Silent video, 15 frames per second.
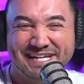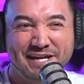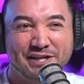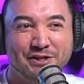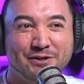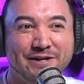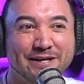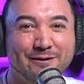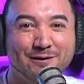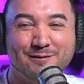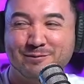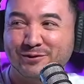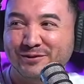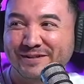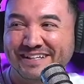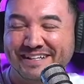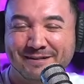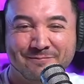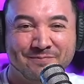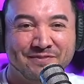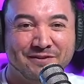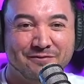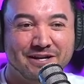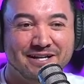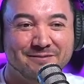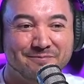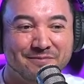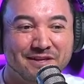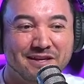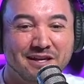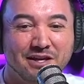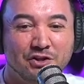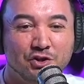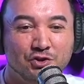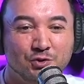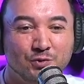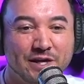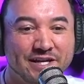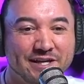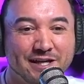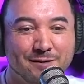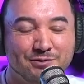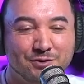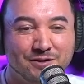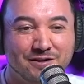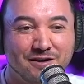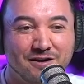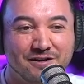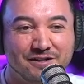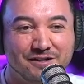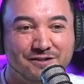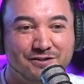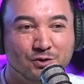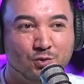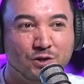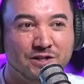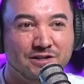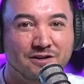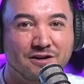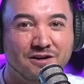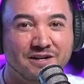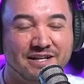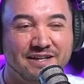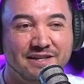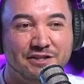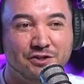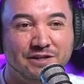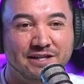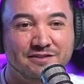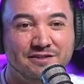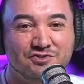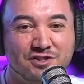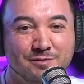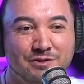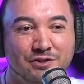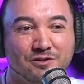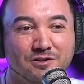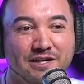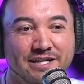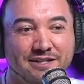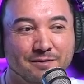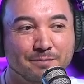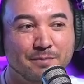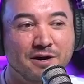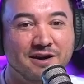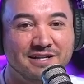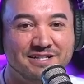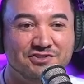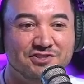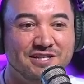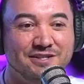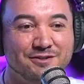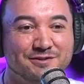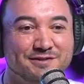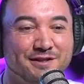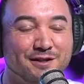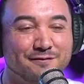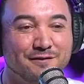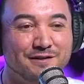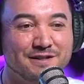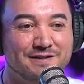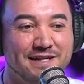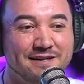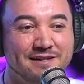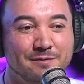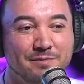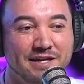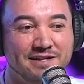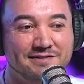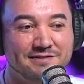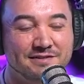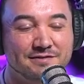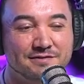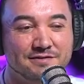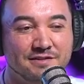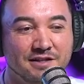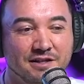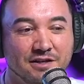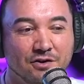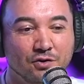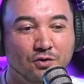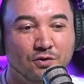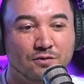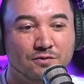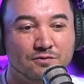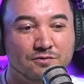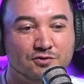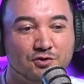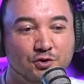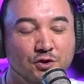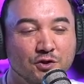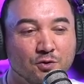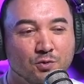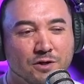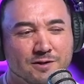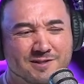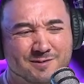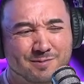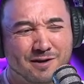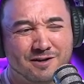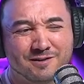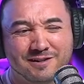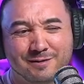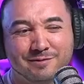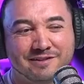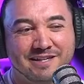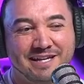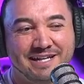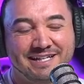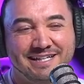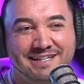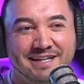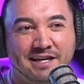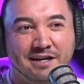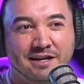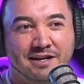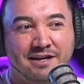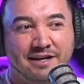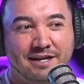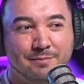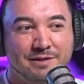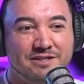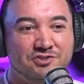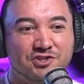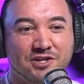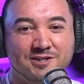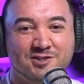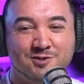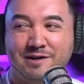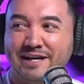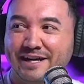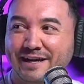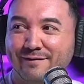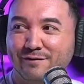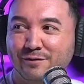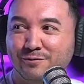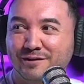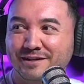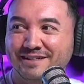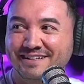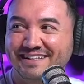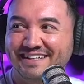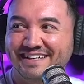you're irritable, right? You're doing waking up, doing cardio, you're working hard, and then you're in the gym and you're like punishing yourself on a daily basis so you can wear a sparkly bikini and be judged by everyone